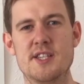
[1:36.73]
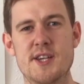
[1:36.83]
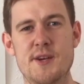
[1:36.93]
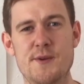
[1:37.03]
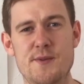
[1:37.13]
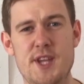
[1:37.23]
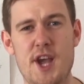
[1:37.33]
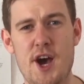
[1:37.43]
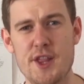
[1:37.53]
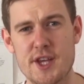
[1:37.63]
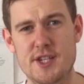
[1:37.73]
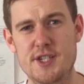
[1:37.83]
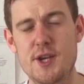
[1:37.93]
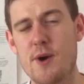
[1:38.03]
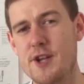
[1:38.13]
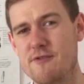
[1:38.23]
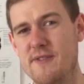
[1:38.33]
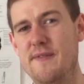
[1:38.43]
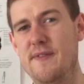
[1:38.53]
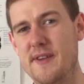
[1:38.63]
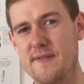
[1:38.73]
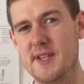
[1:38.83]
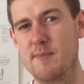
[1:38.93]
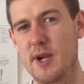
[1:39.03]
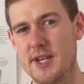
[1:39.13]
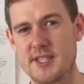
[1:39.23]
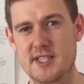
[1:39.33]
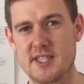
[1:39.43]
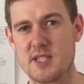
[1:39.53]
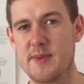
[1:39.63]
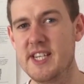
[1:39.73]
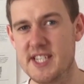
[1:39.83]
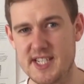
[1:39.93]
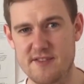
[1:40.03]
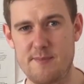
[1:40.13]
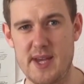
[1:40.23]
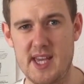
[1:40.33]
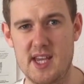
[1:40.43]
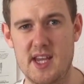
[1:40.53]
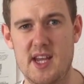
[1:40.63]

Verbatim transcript: So the other 250 plus species of bee